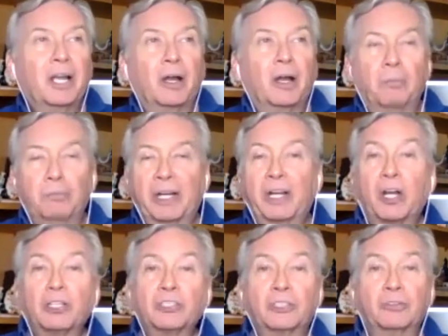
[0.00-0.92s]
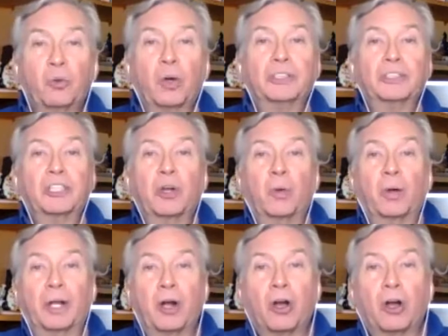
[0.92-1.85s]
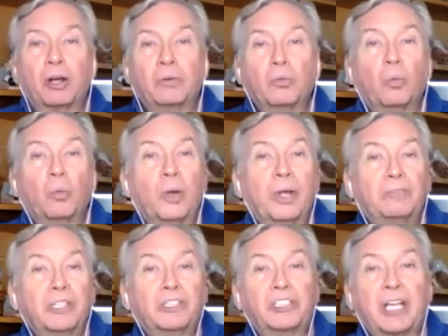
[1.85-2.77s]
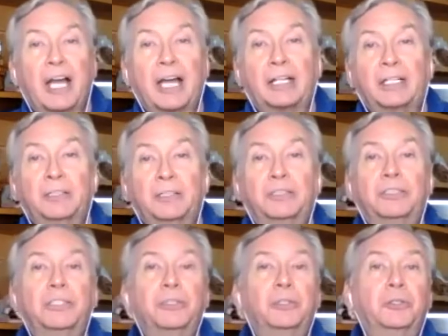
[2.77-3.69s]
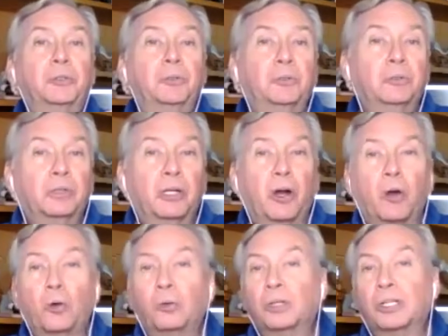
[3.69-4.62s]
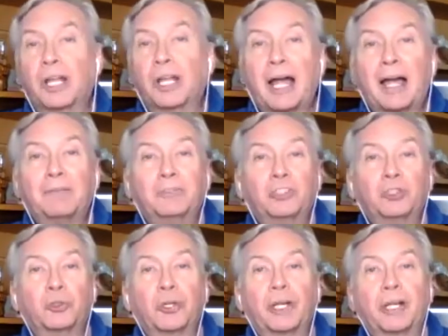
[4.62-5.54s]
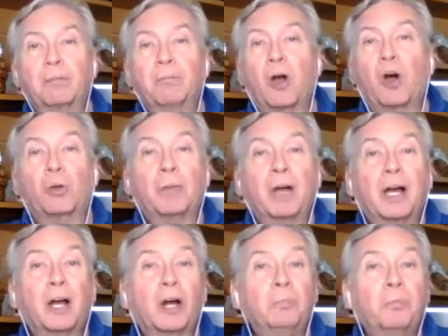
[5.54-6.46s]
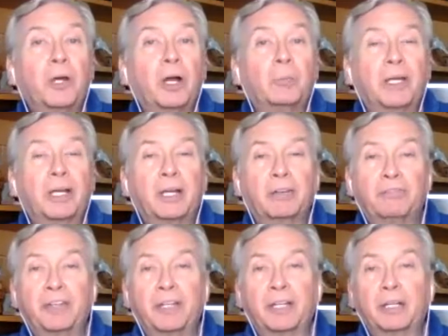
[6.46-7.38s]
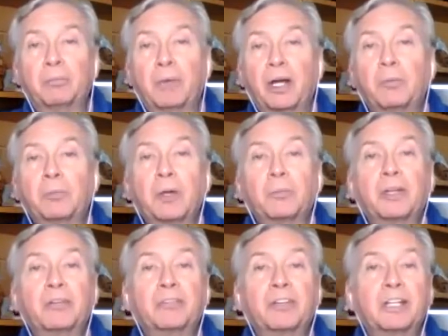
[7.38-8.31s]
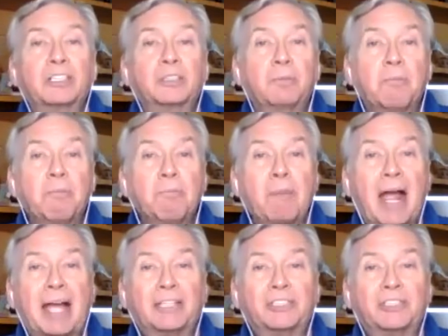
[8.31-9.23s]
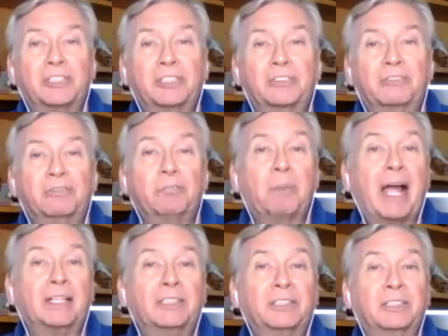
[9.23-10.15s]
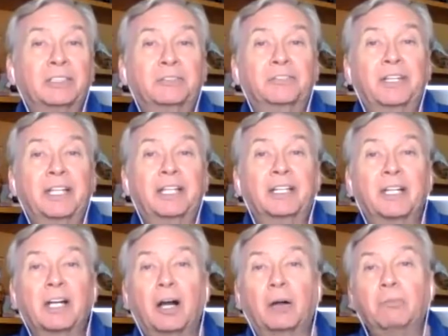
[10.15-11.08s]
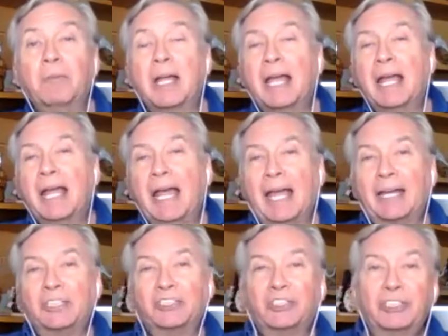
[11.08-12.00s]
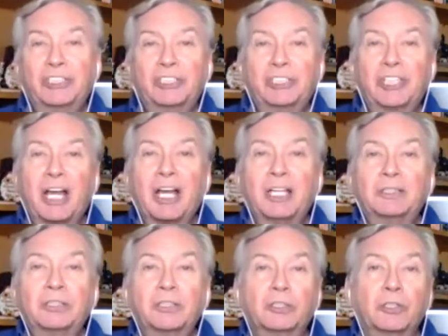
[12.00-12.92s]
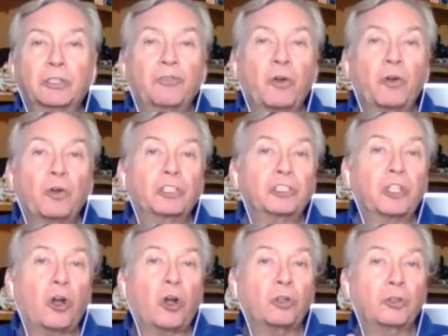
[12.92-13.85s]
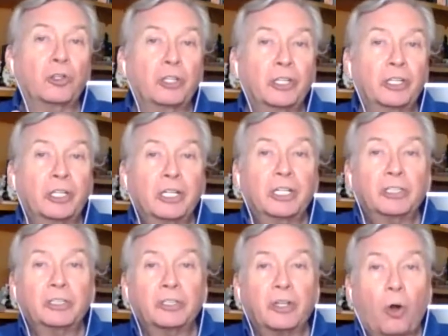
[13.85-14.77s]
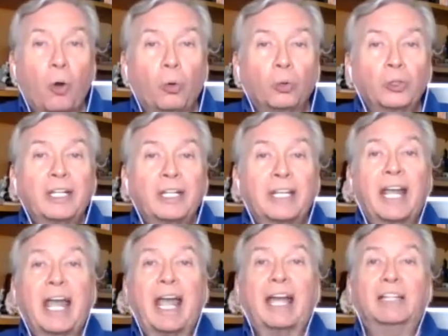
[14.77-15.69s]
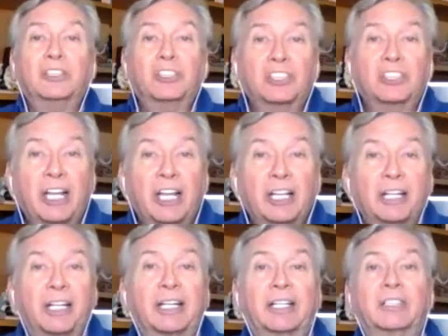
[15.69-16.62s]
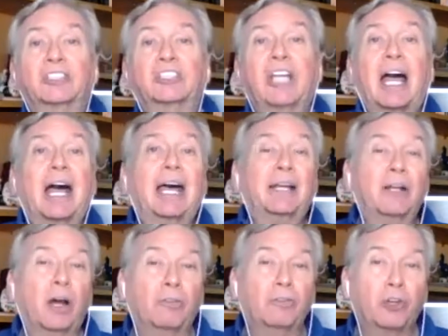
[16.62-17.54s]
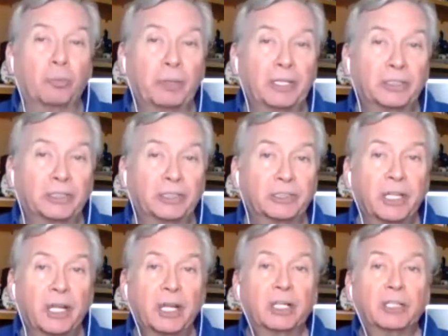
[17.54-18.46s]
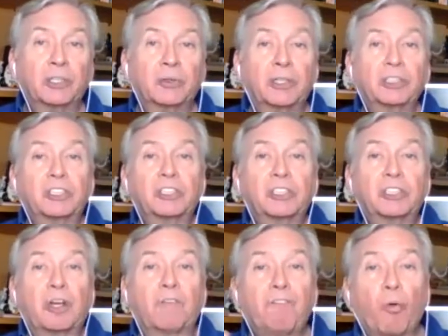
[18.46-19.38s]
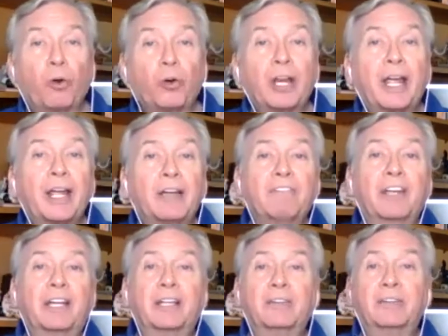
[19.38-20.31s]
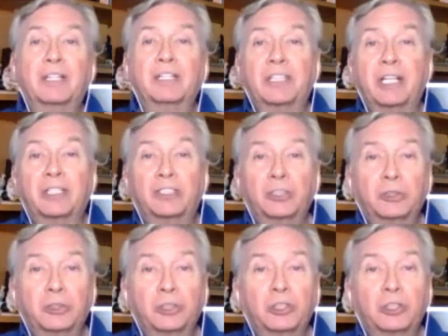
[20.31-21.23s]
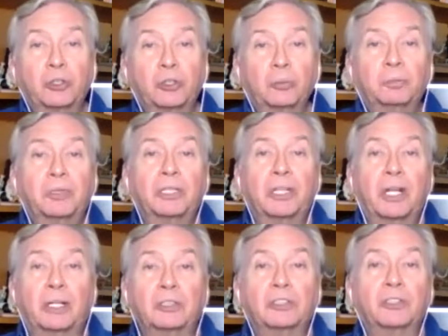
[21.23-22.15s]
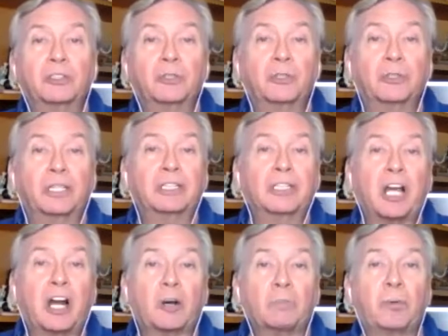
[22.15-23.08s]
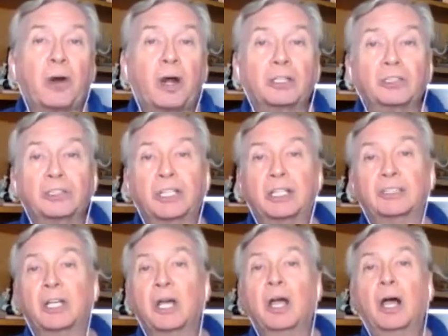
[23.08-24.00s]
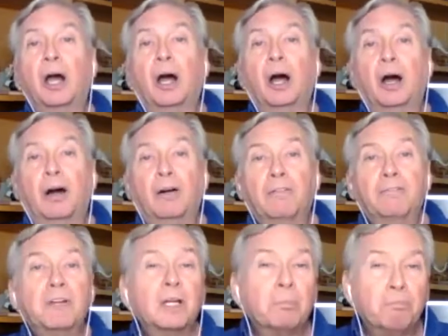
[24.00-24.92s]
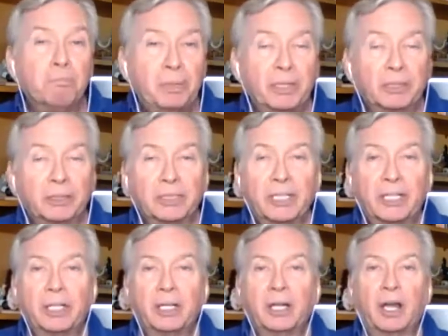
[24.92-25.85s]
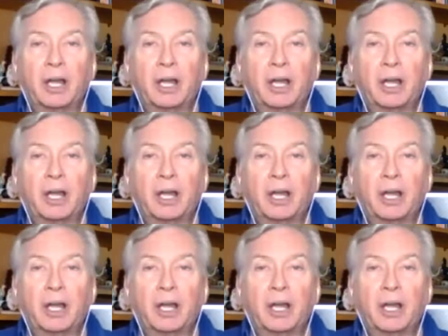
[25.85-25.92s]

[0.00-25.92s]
because of what's going on, we've decided to go live stream on my upcoming event. My upcoming event is Massive Passive Income, and it's designed to focus on the holding and selling side of your business. So this is a four-day event that takes you soup to nuts through the entire process of building an